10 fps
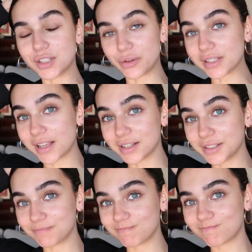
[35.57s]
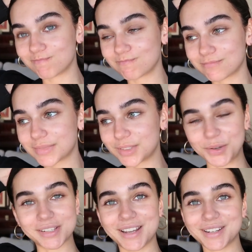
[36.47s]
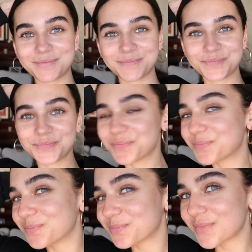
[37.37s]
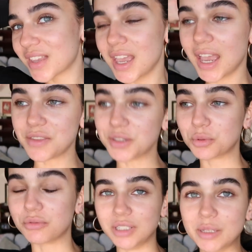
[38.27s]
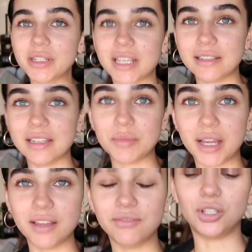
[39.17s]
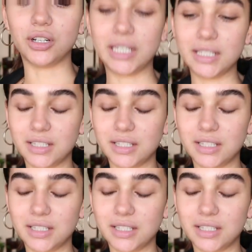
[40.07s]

so excited, so excited. And this will really be testing my vlogging